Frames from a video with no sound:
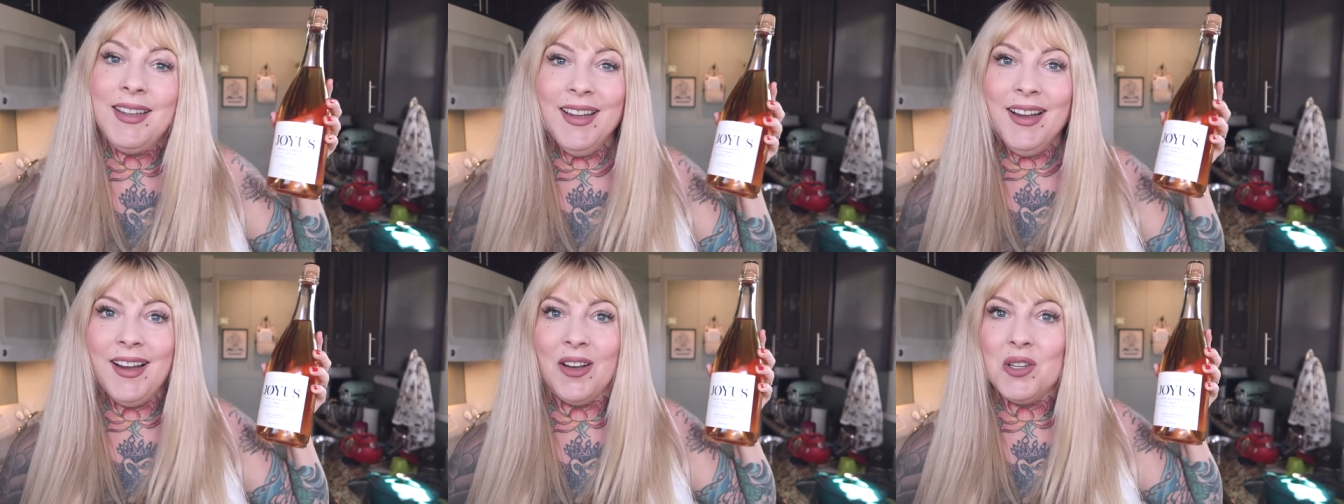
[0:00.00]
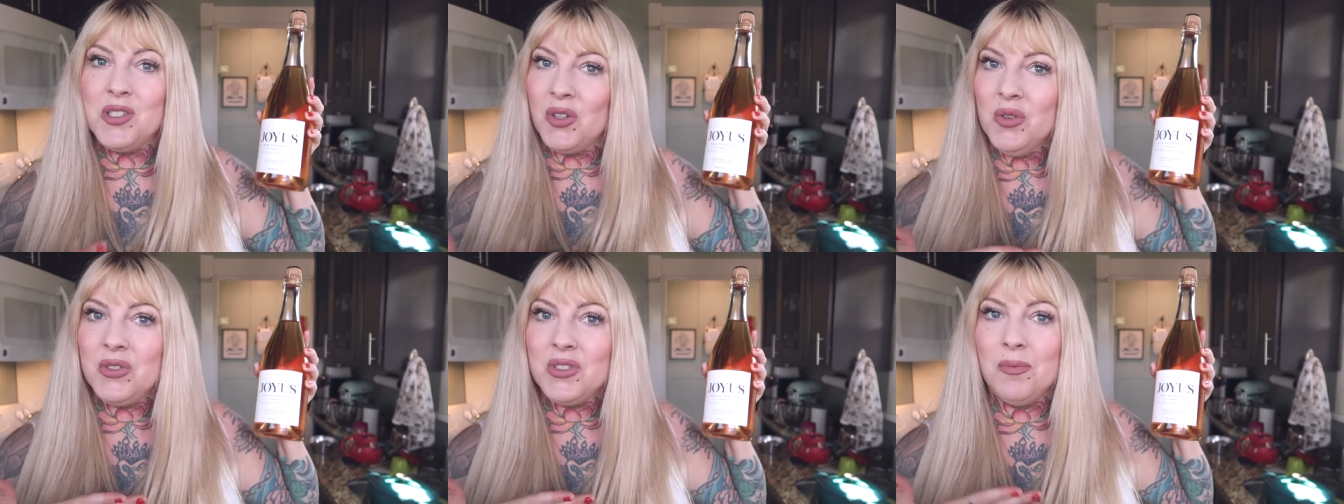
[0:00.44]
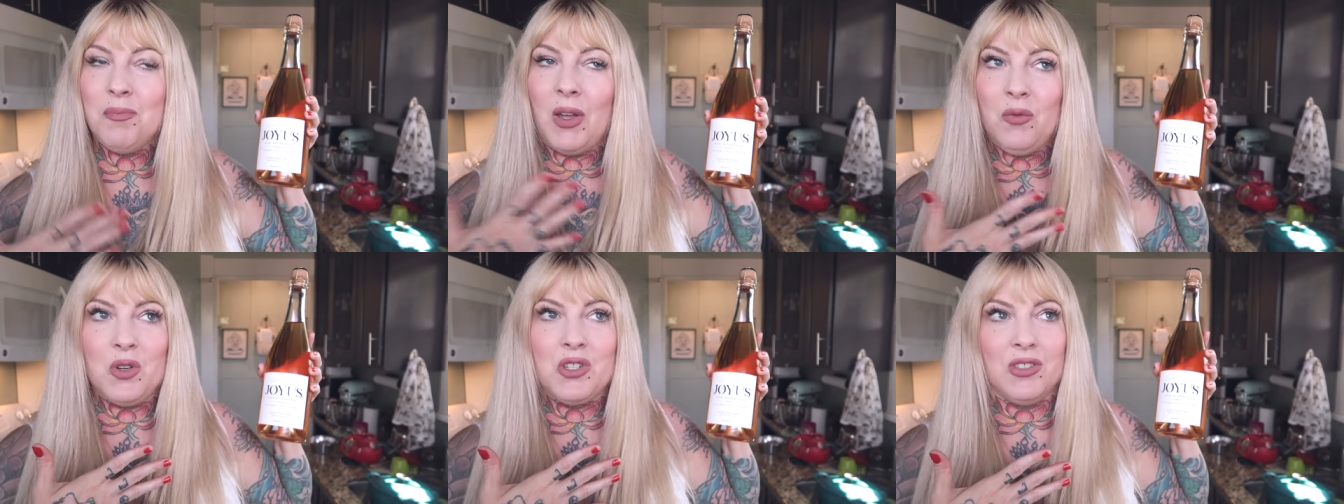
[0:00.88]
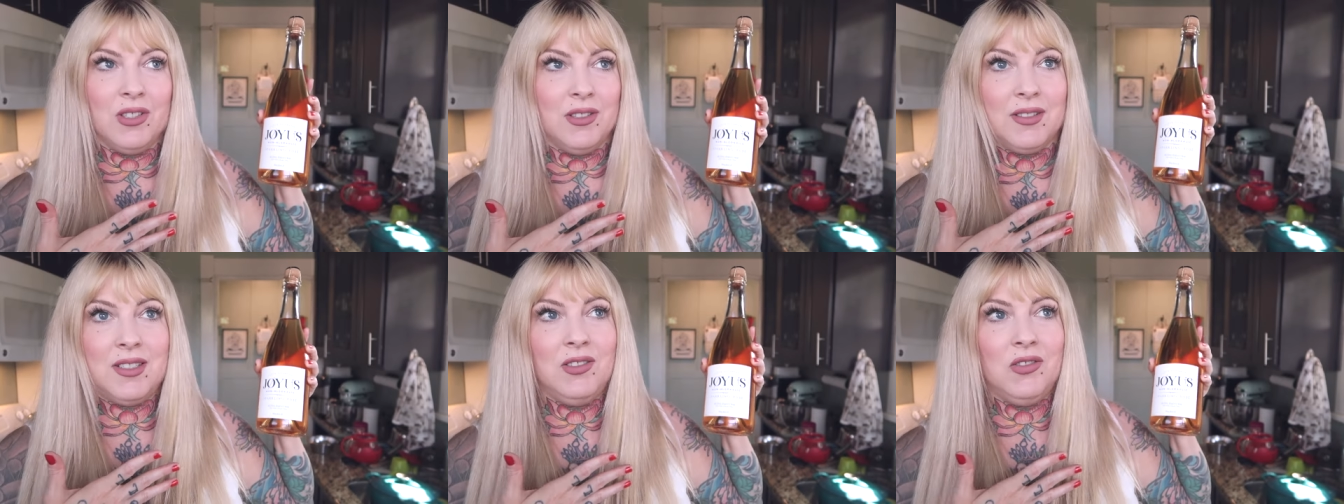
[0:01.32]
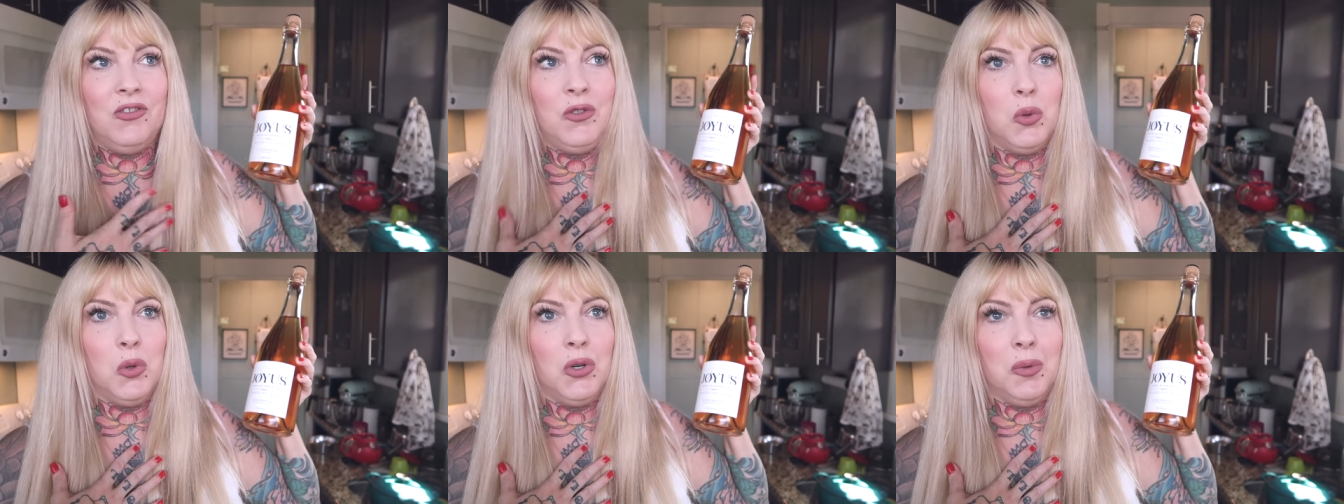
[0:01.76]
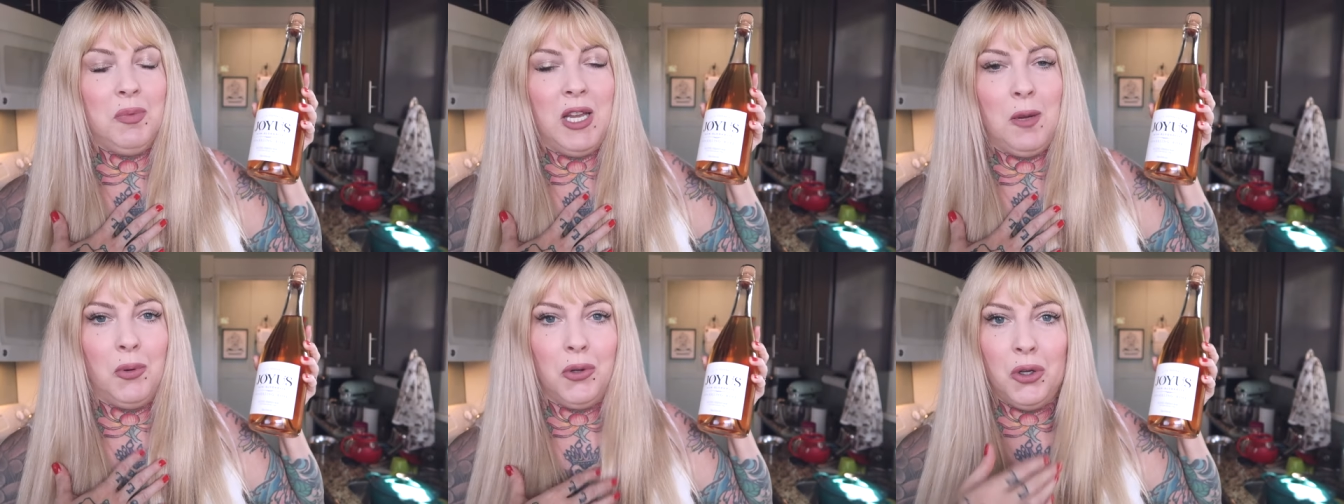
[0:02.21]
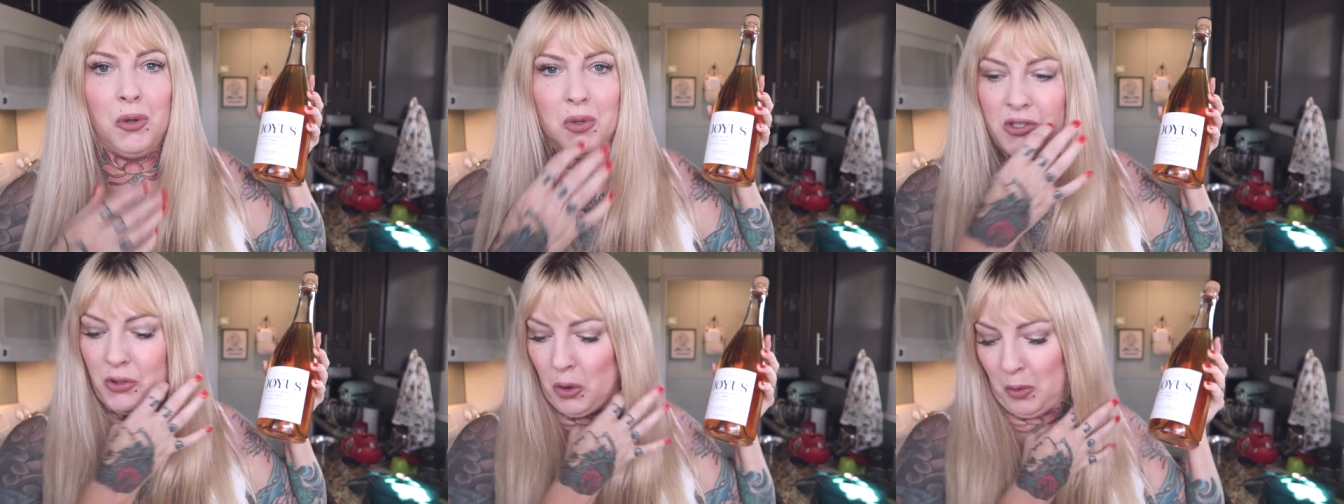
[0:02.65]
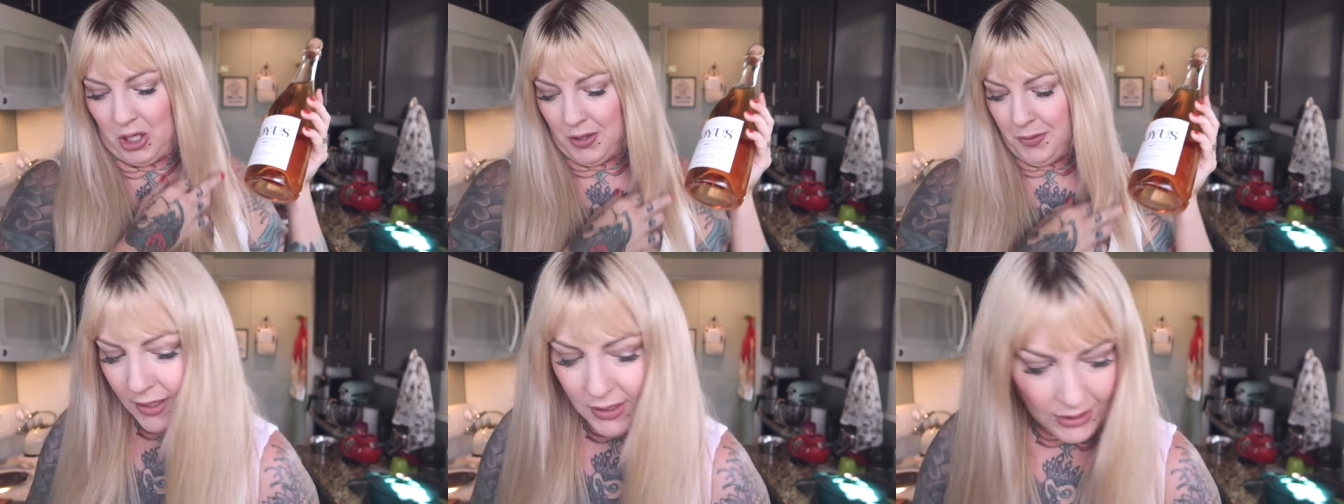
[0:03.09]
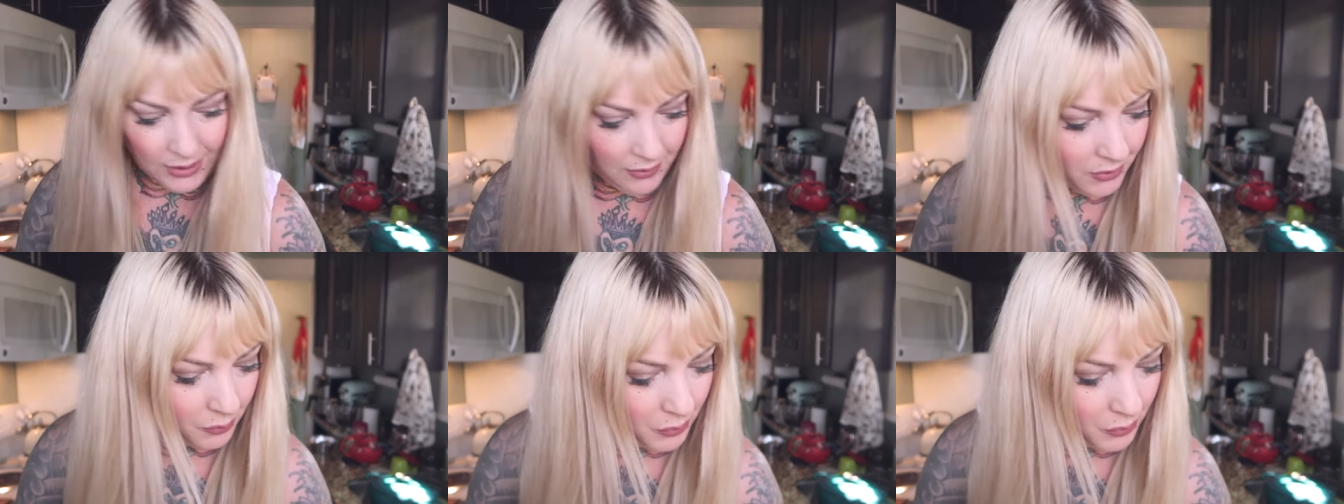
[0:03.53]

Yeah, adult beverages for people who are sober. And then the